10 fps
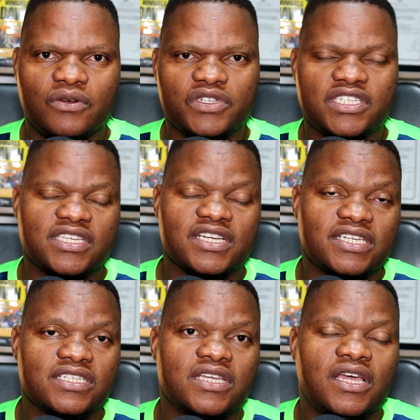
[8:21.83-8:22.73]

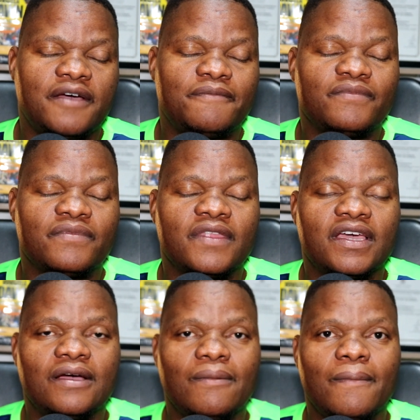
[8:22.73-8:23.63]
serious
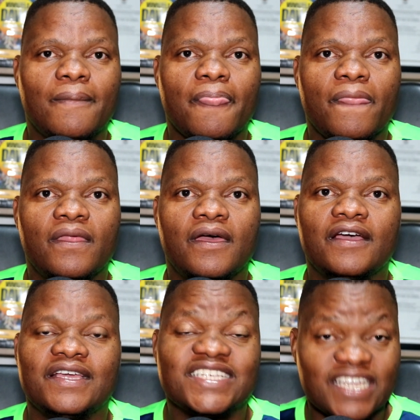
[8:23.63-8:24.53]

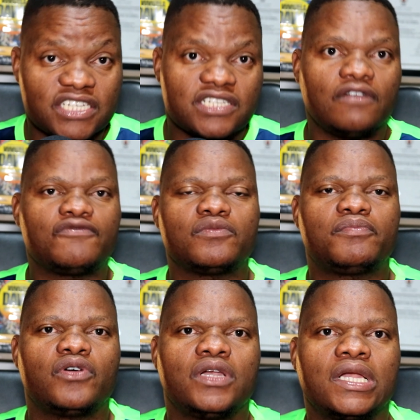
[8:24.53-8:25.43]
international
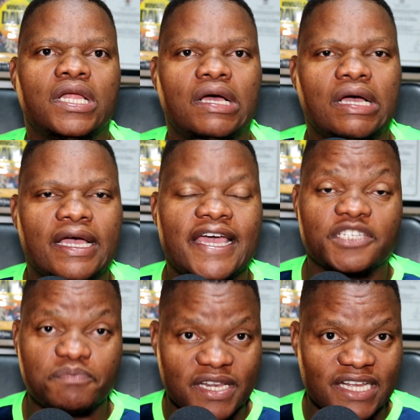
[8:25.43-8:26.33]
football
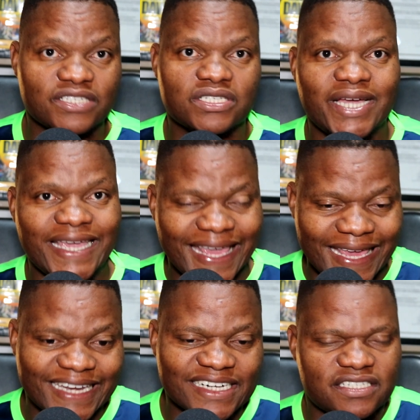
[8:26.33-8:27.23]
experience
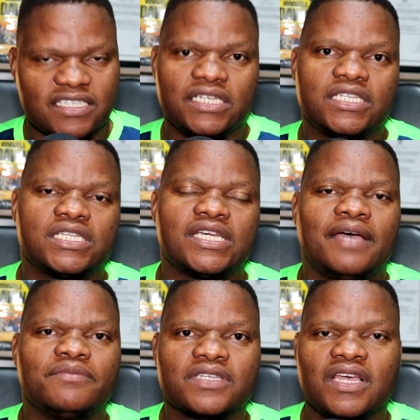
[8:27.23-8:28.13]
in recent
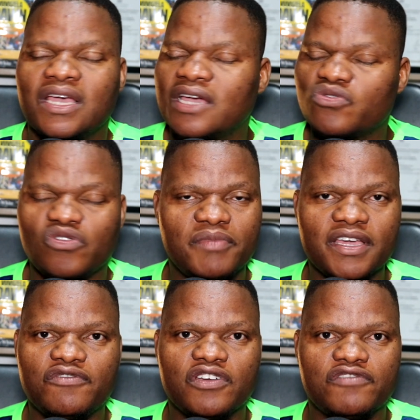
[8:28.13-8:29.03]
times. It will
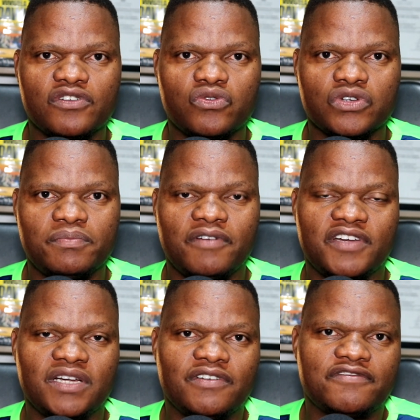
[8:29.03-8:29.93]
make for a very good
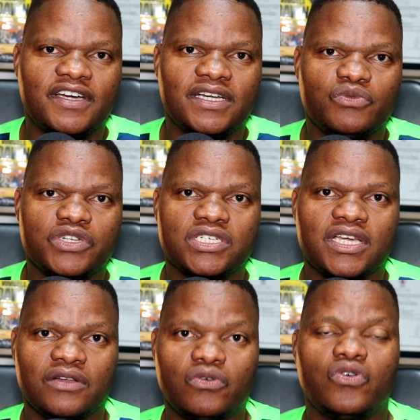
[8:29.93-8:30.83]
Bafana which
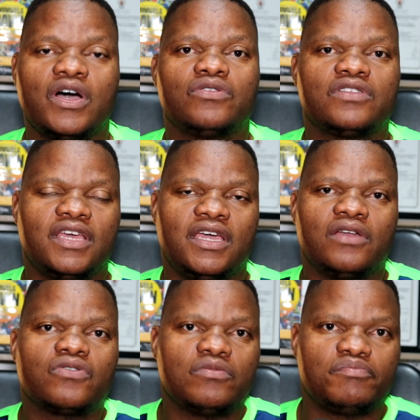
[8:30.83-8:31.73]
can go out there
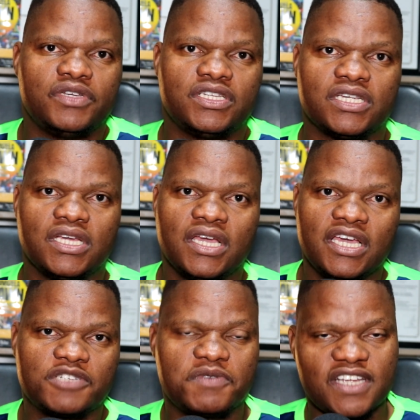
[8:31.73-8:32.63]
and compete,
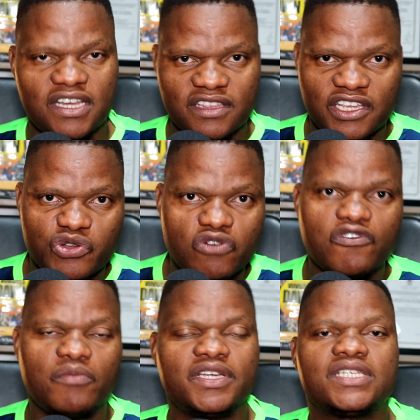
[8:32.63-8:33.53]
especially in the new
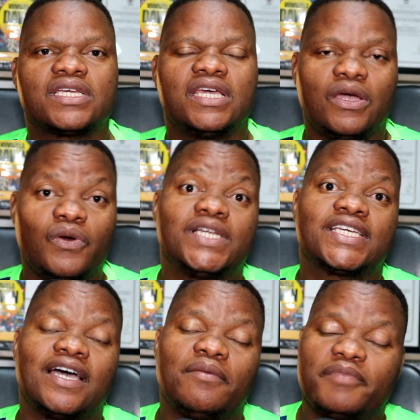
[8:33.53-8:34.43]
format World
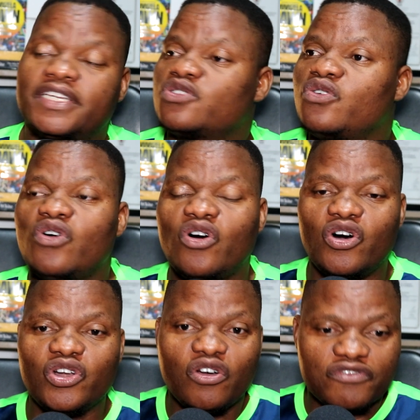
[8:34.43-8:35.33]
Cup. So
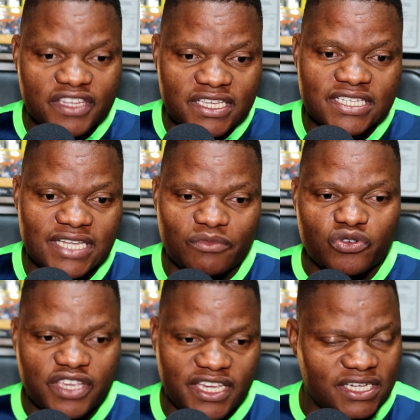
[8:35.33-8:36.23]
all of these, I'm
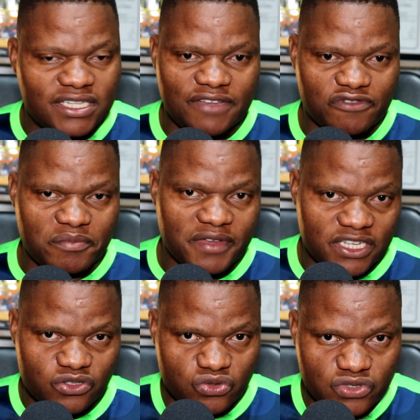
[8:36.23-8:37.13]
looking at it from
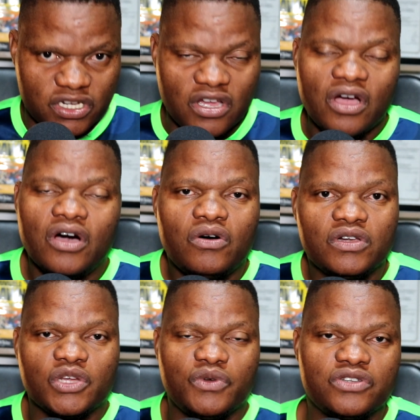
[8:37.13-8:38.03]
grassroots
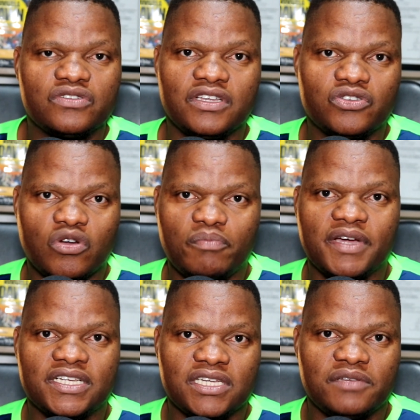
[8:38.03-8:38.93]
all the way to the top,
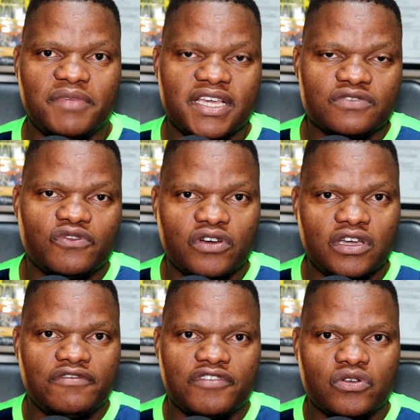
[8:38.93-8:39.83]
but it makes for
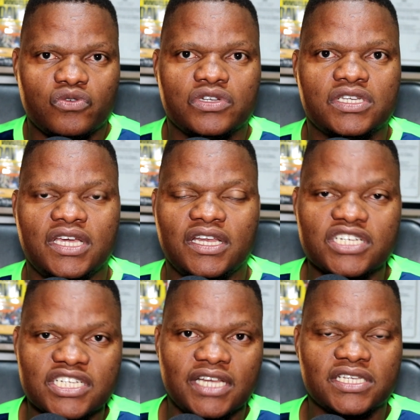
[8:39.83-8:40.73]
a very good
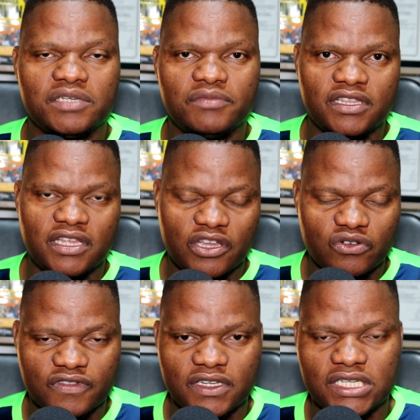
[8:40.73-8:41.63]
national team at the
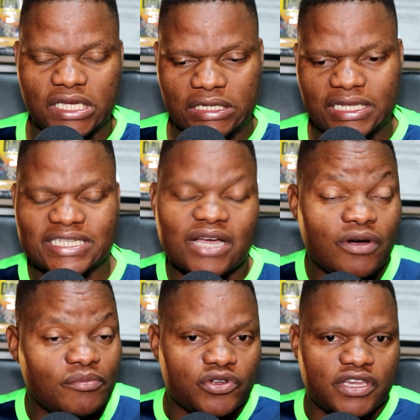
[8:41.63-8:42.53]
end of the day. That's how
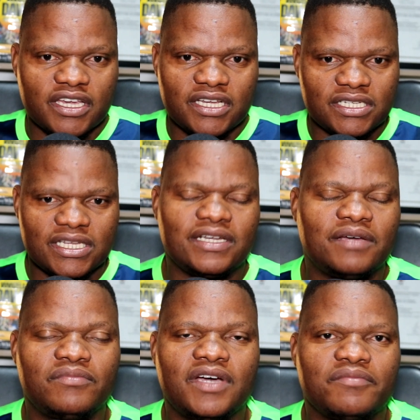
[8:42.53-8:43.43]
I'm looking at it, and
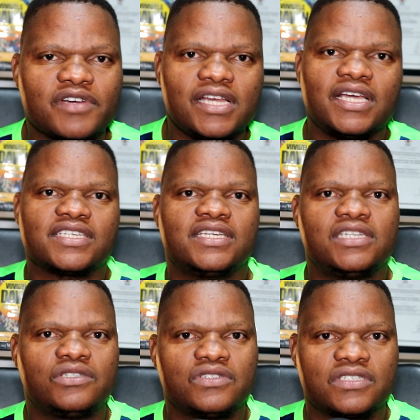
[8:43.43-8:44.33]
I'm really
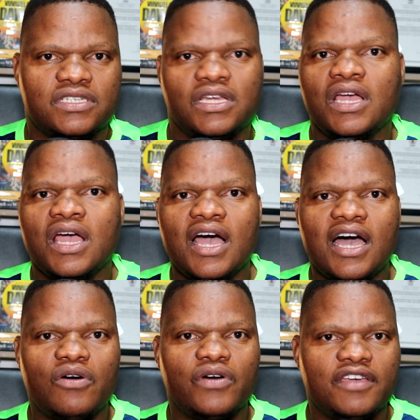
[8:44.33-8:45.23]
excited to see
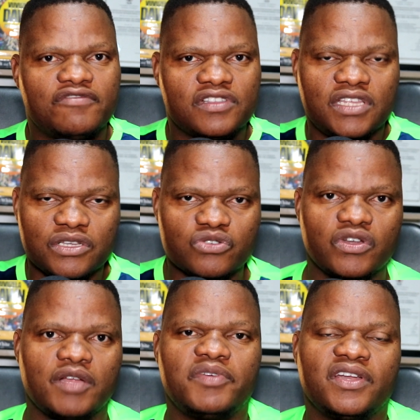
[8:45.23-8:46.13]
how everything is
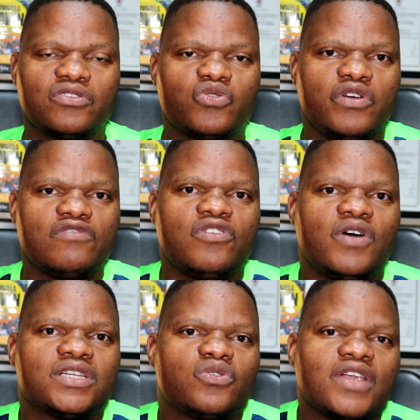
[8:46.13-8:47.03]
going to pan out going
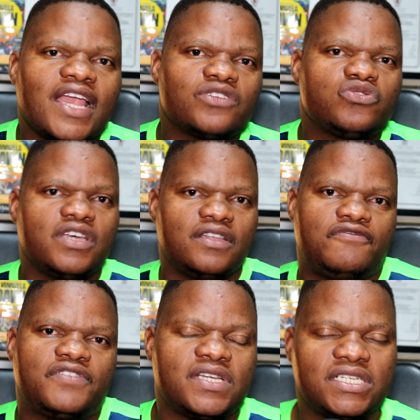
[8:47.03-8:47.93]
forward. Good luck to the
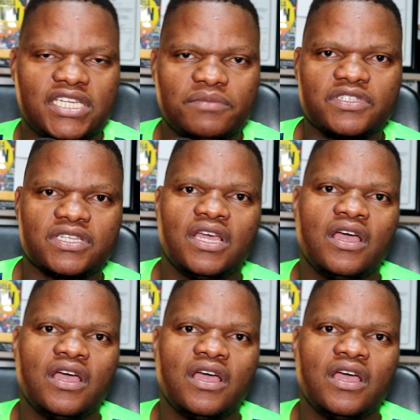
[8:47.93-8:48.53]
3 teams.